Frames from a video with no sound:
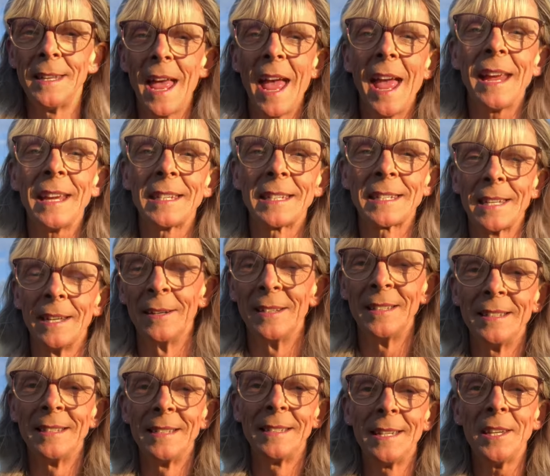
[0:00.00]

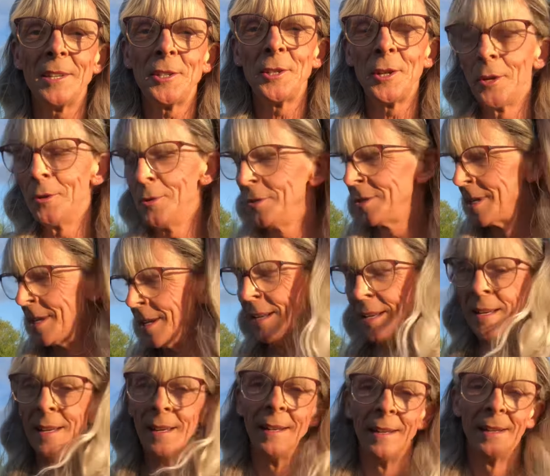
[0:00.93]
ex-disused
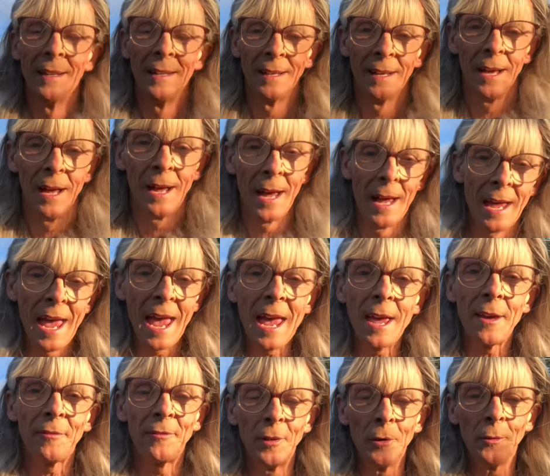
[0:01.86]
uh,
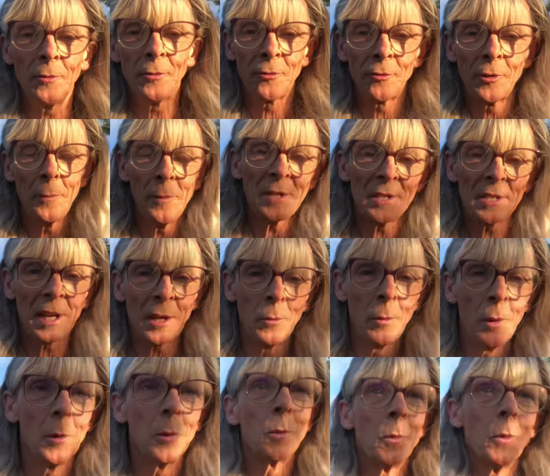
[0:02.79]
airfield from the
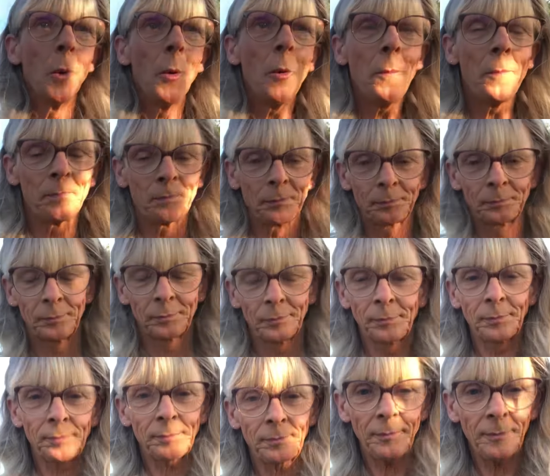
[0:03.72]
Second World War
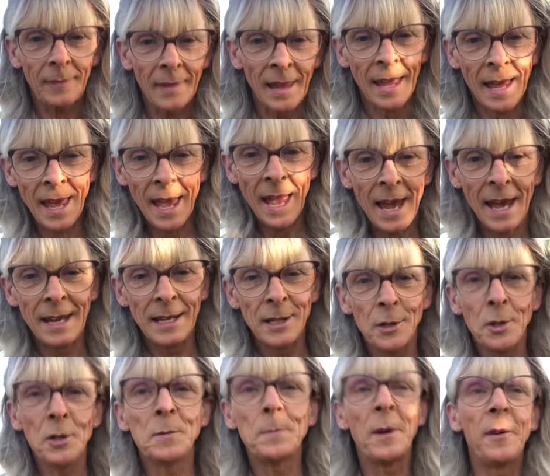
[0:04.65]
and
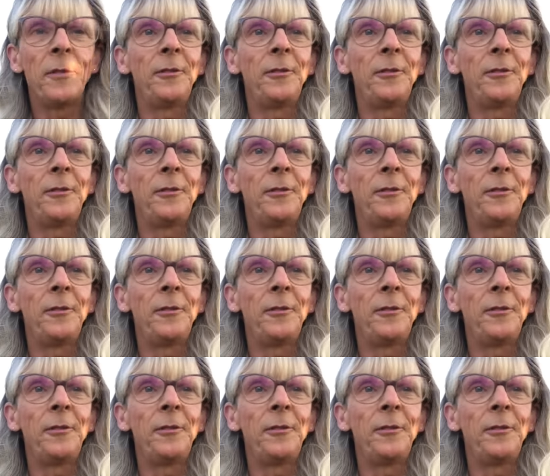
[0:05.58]
it used to be a